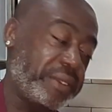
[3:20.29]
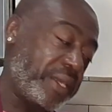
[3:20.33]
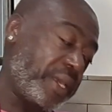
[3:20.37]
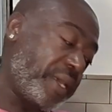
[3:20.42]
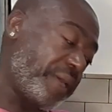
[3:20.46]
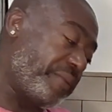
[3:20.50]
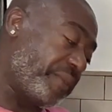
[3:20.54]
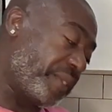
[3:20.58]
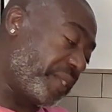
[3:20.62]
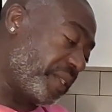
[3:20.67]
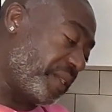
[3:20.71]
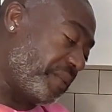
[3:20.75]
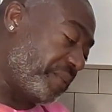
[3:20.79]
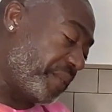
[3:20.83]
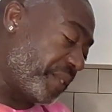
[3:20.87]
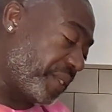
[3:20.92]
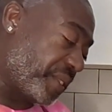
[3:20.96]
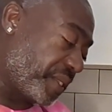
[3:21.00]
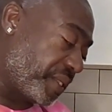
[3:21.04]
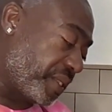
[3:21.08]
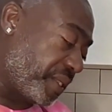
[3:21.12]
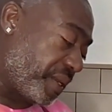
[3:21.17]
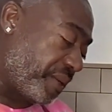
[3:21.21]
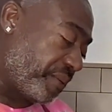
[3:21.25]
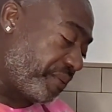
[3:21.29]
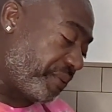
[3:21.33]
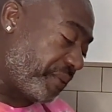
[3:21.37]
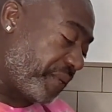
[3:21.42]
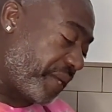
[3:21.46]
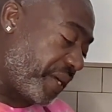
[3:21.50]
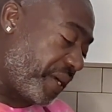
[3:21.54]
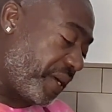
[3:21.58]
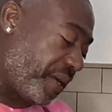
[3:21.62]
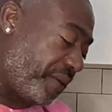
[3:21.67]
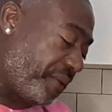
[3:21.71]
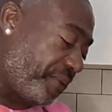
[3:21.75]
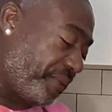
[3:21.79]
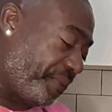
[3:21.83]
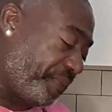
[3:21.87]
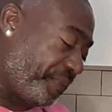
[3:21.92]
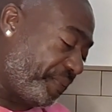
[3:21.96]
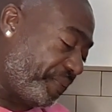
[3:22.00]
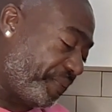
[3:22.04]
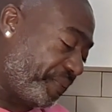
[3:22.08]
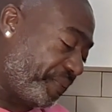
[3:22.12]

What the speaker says: that. We're gonna mix it up well.